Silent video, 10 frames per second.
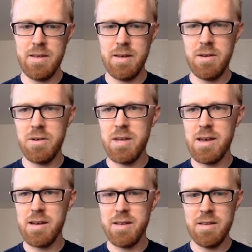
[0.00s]
Oh
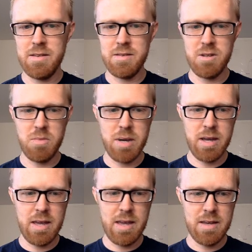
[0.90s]
yeah, and so my
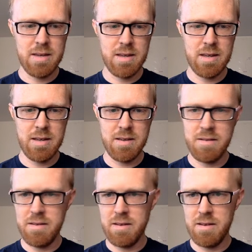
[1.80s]
ending
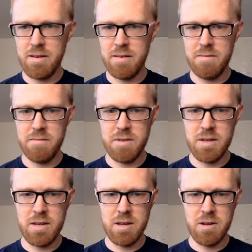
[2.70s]

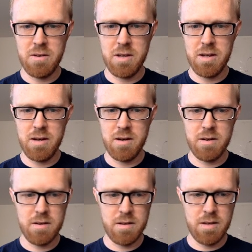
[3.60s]
video here
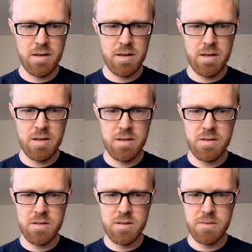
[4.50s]
is